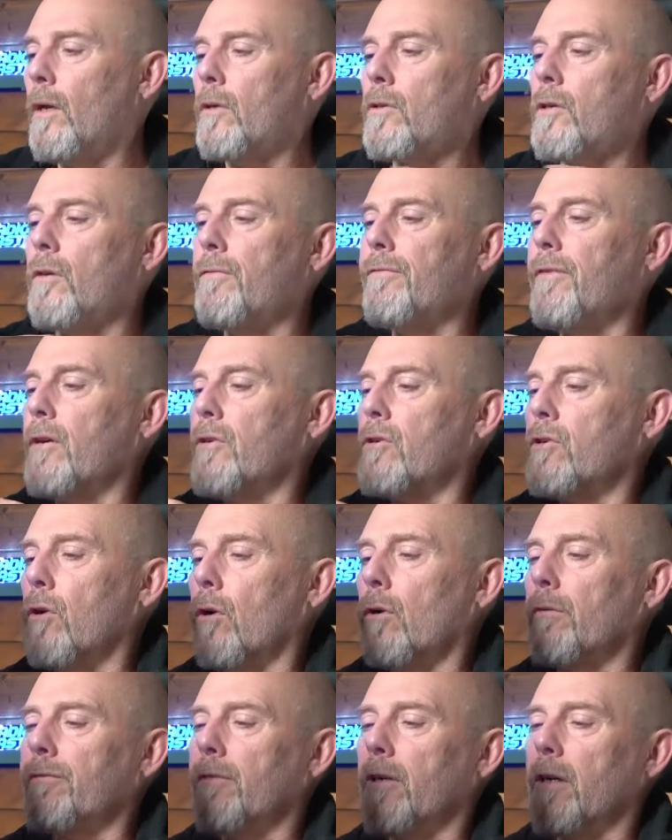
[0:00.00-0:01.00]
So first
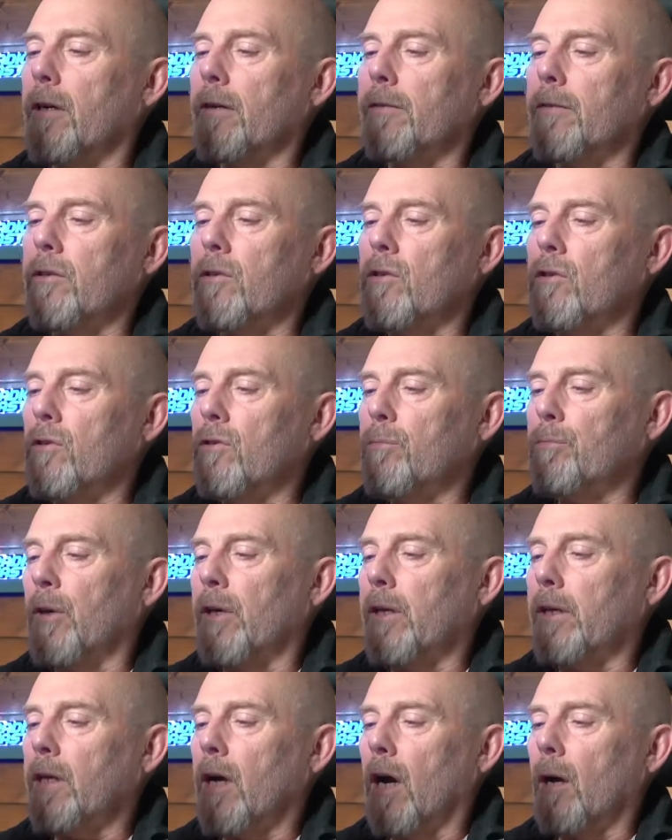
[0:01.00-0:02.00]
off, this has
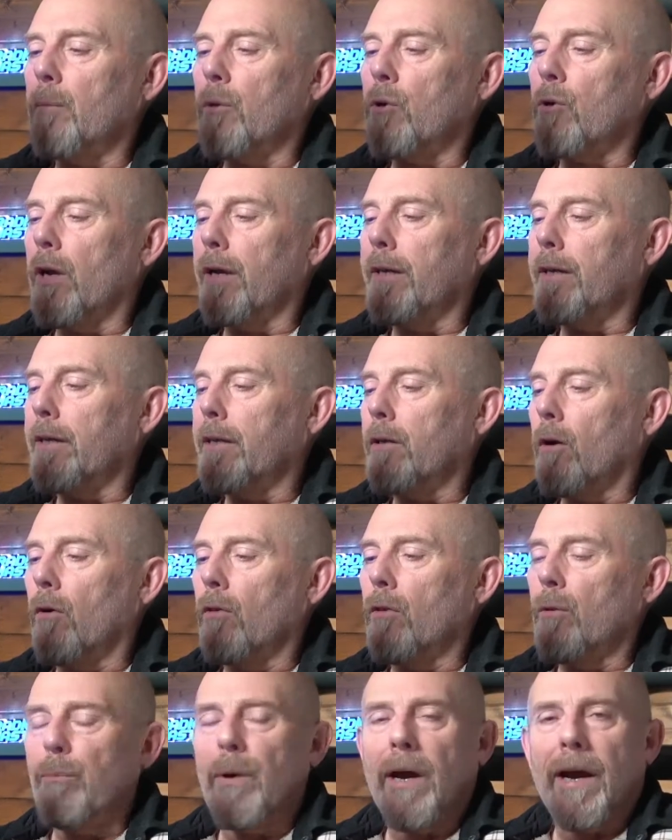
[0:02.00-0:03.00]
been upgraded
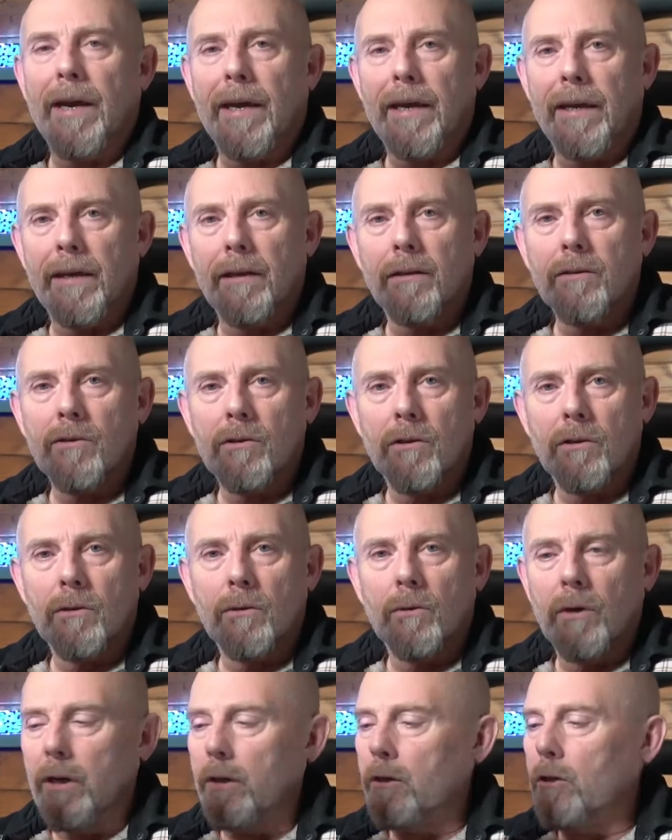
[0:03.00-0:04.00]
on the back here
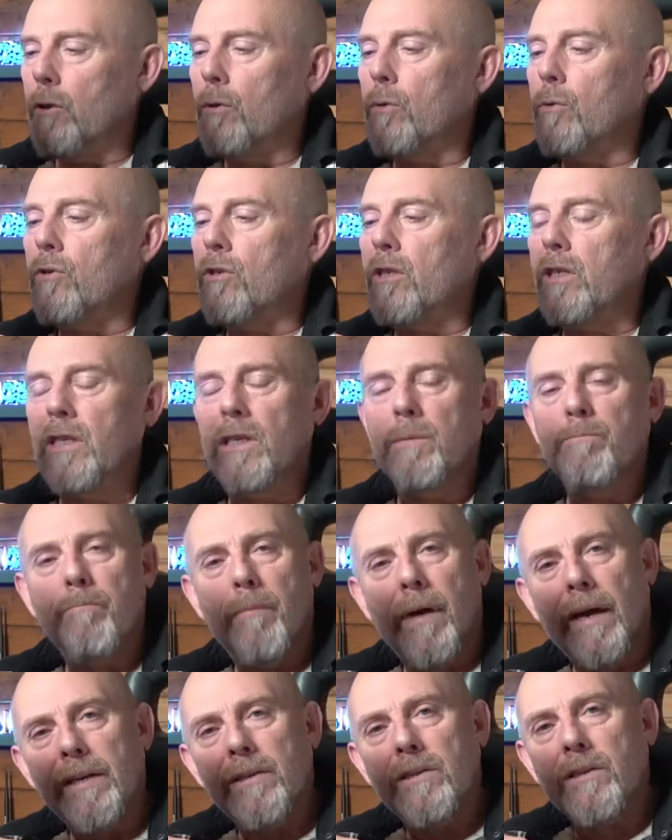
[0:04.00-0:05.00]
to use the
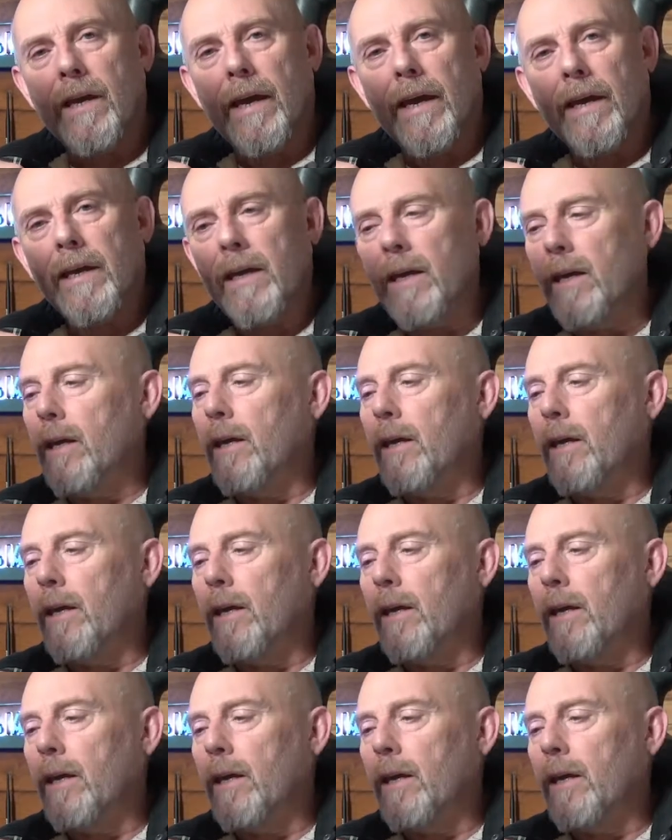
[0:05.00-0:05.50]
Matek